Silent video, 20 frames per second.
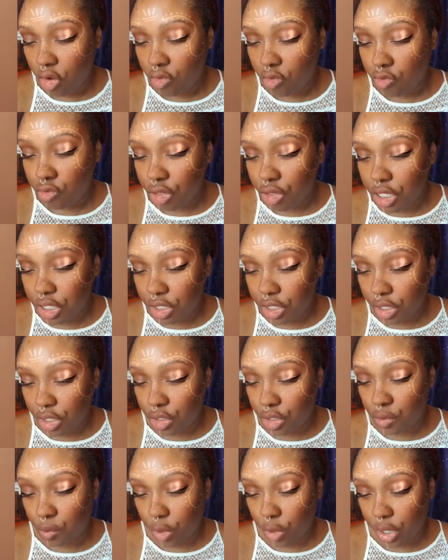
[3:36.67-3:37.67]

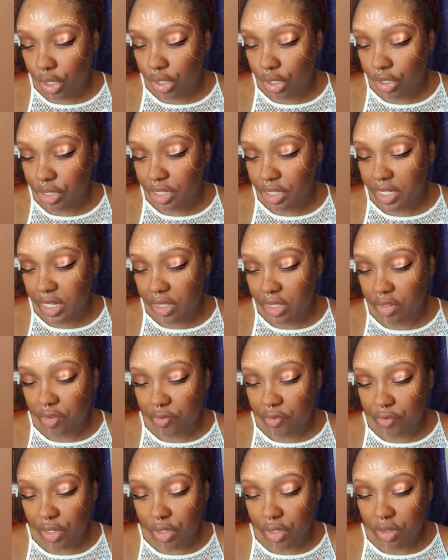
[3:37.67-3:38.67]
Research workers in the
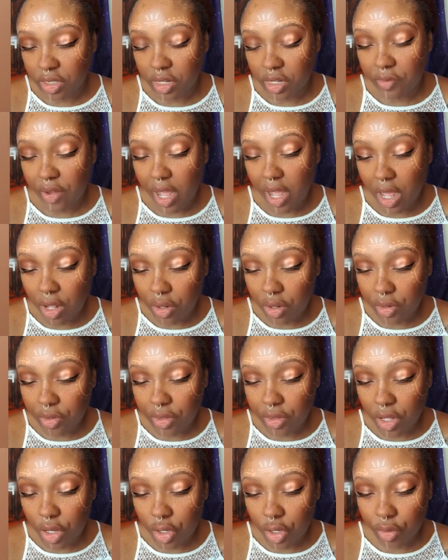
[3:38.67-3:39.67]
field of
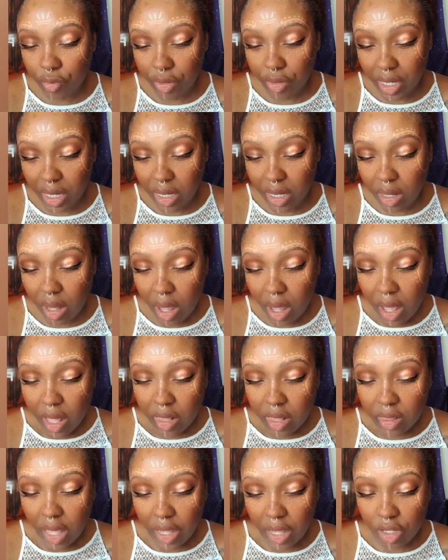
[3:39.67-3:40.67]
health agree
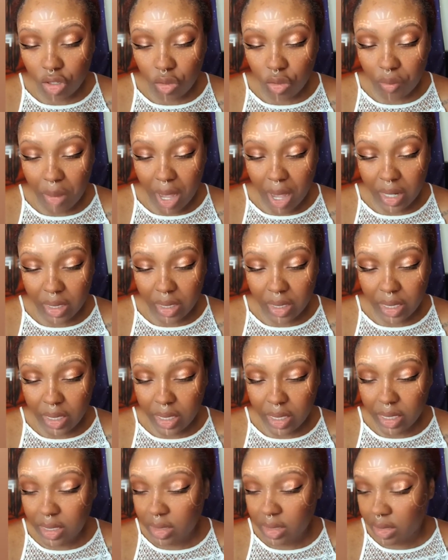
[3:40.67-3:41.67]
that
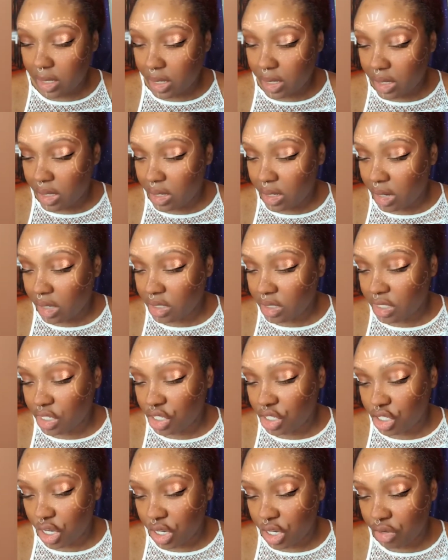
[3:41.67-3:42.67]
humanity is in a
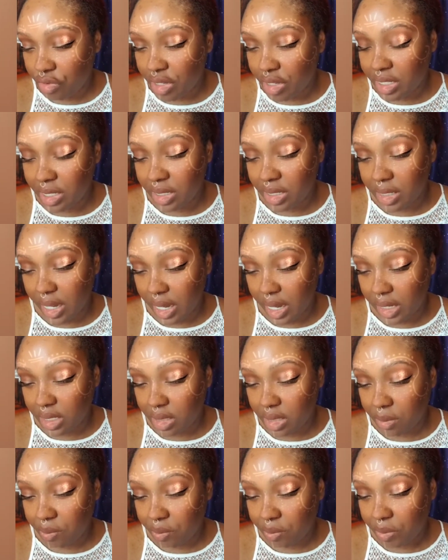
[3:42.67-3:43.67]
degenerate
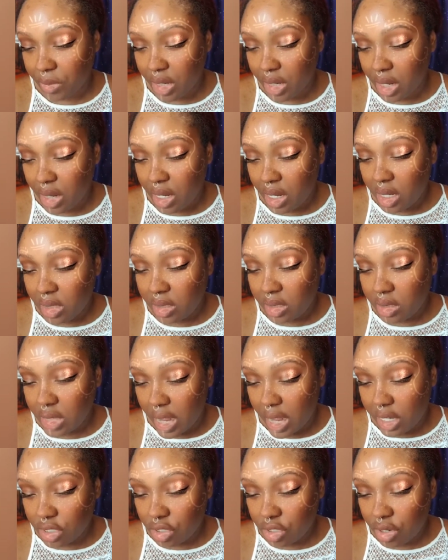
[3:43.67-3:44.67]
state.
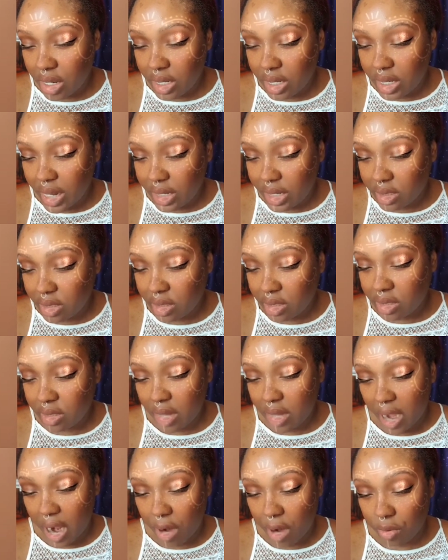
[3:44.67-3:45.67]
Dr. Alexis
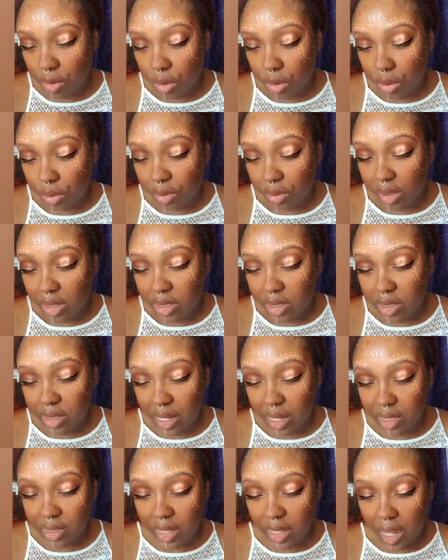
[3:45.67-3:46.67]
Carrel
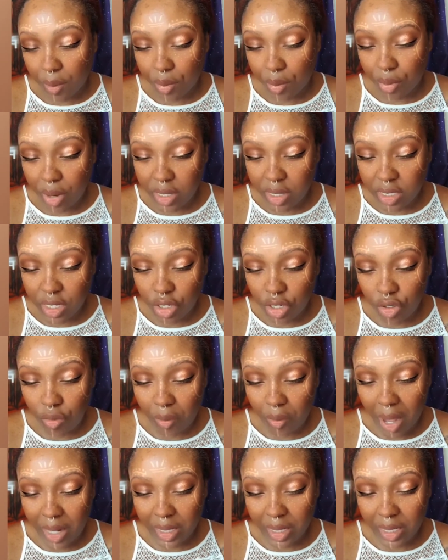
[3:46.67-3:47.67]
says that present
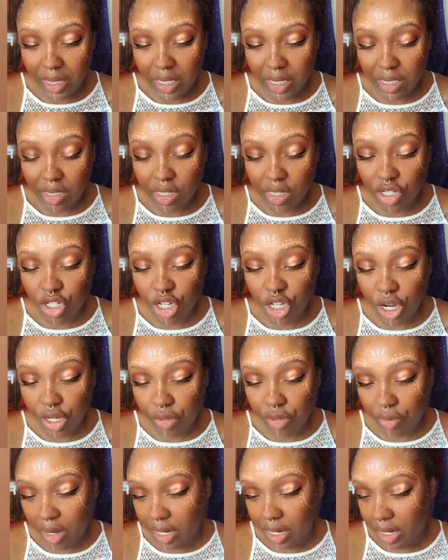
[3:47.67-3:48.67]
humanity is
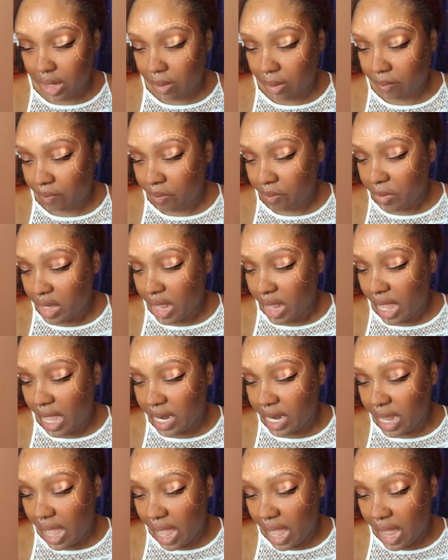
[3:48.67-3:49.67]
degenerating,
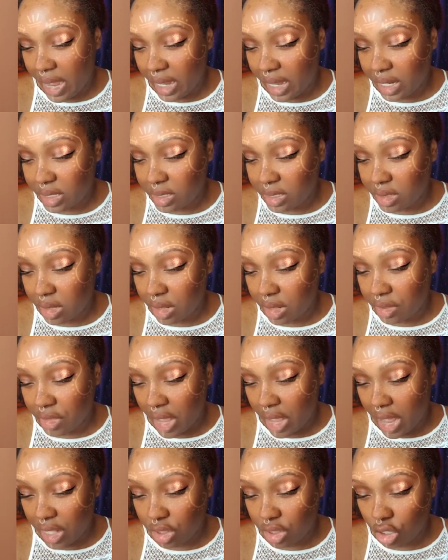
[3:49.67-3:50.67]
and adds
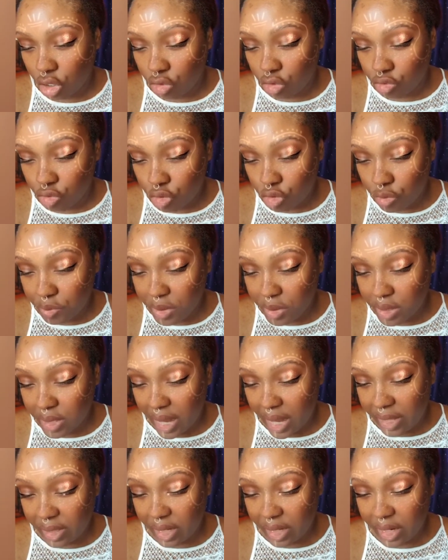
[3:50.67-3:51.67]
that the groups
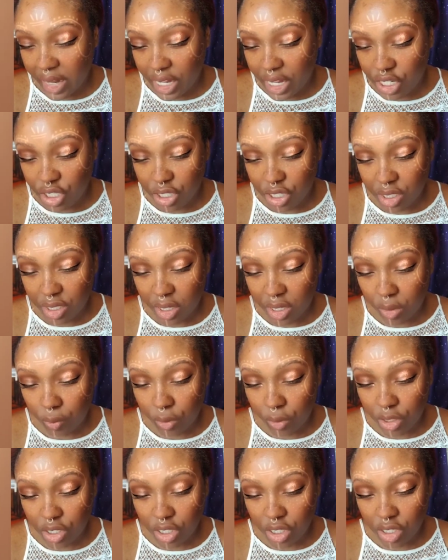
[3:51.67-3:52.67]
and the nations in
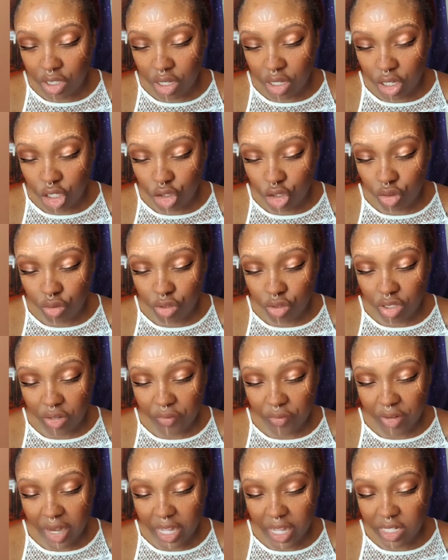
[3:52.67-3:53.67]
which industrial
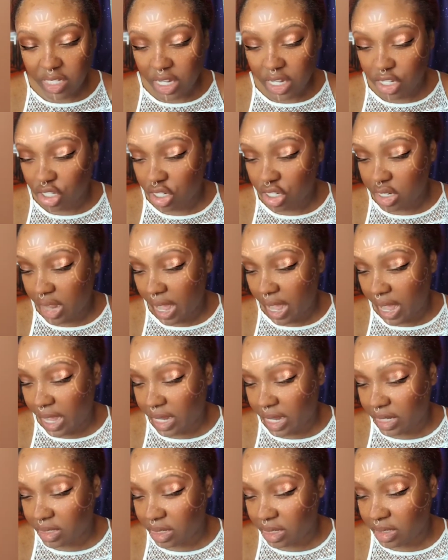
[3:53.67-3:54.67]
civilization
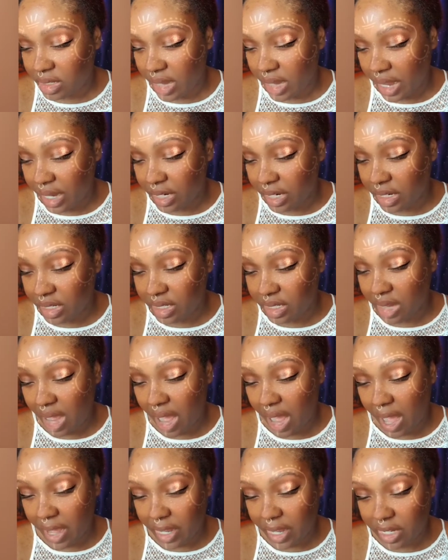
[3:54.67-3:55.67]
has attained its
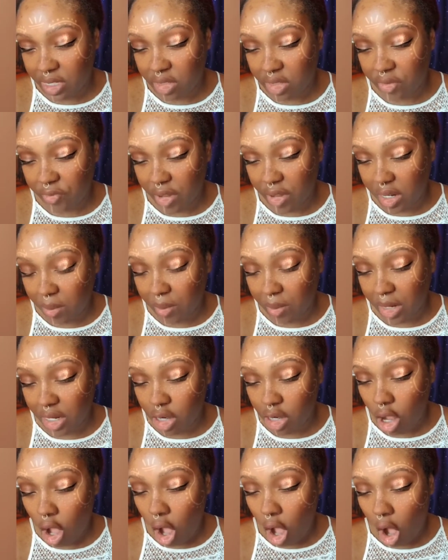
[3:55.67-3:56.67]
highest development
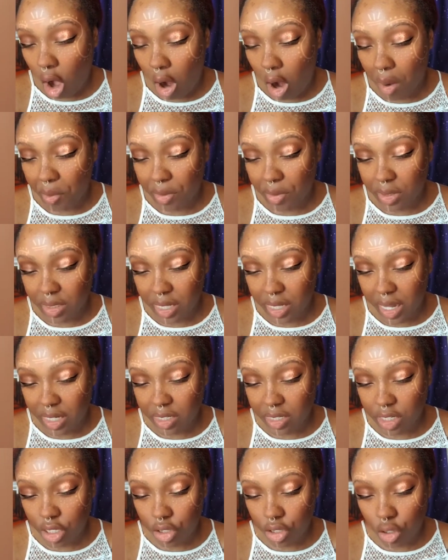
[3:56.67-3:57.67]
are
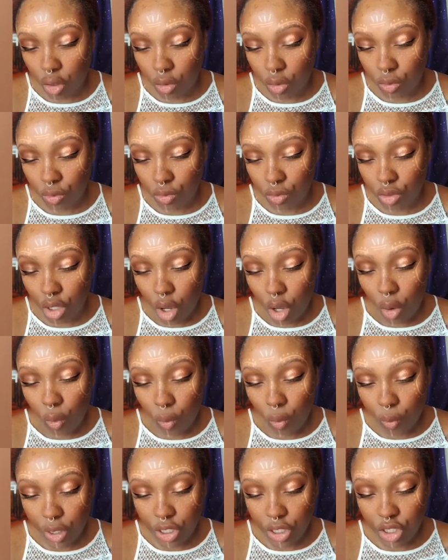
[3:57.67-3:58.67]
precisely those
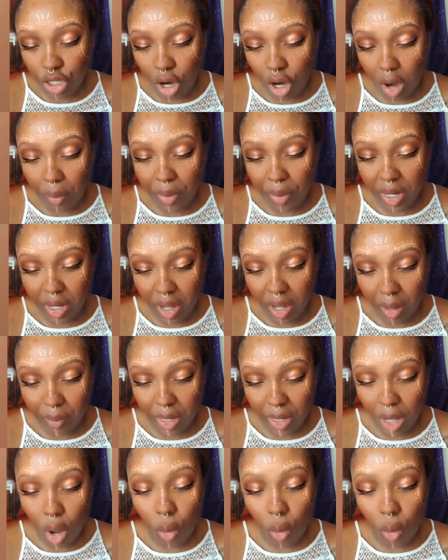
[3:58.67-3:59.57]
which are becoming